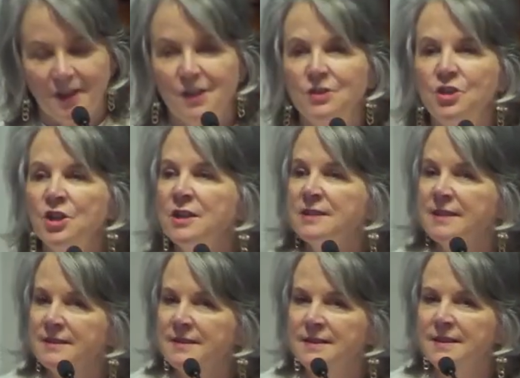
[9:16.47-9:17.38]

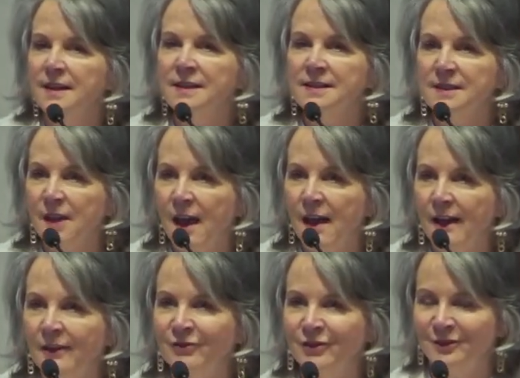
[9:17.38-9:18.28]
Jesus is
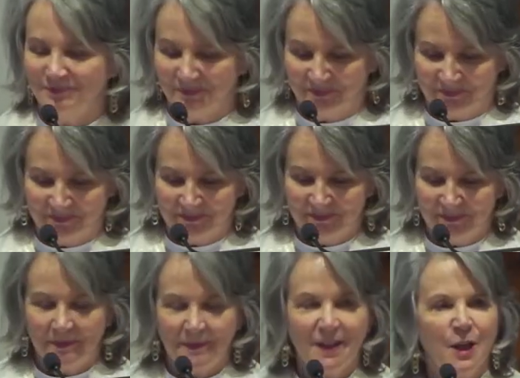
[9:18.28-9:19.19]
alive.
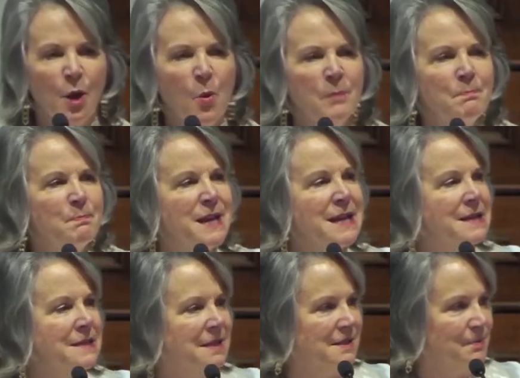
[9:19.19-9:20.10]
Go in
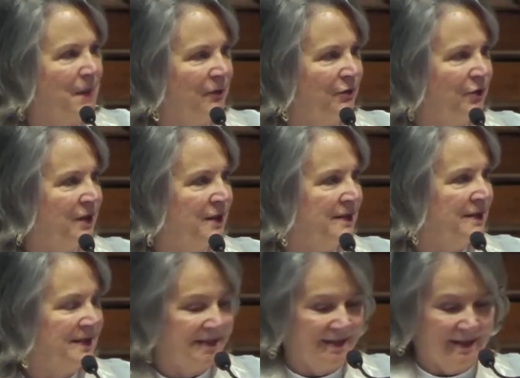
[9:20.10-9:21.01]
peace, my
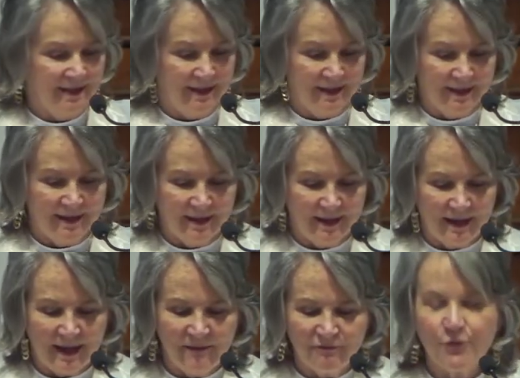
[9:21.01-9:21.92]
friends,
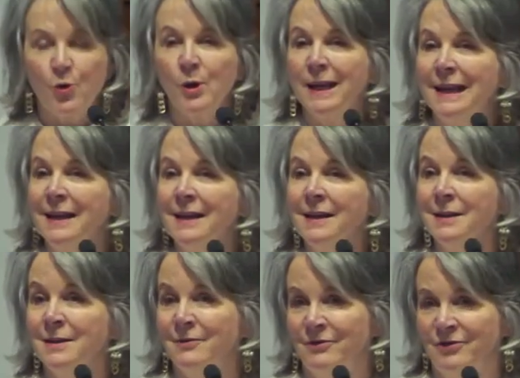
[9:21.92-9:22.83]
and
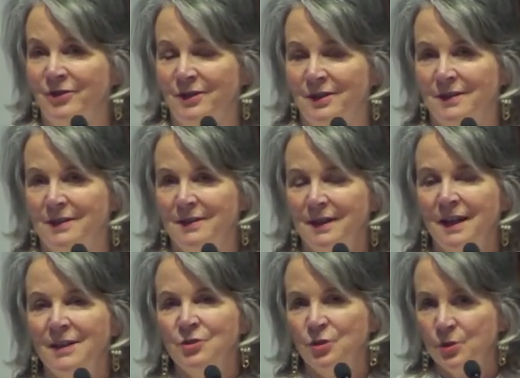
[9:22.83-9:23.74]
forgive
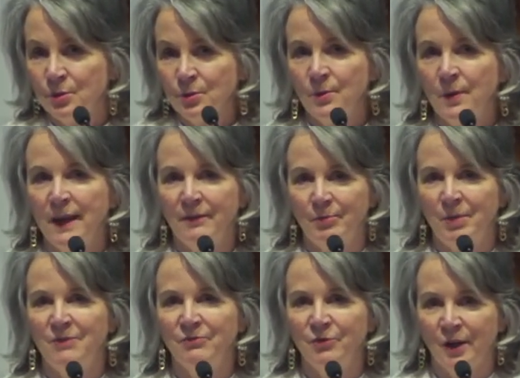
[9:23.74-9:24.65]
as you have
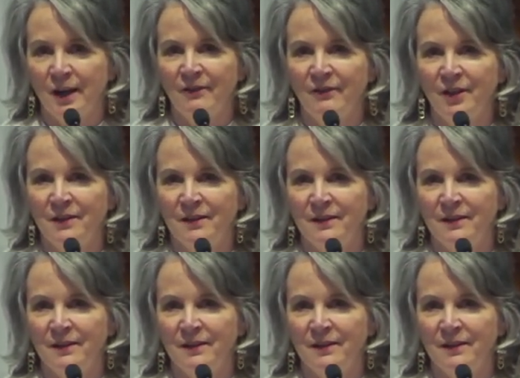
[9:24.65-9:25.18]
been forgiven.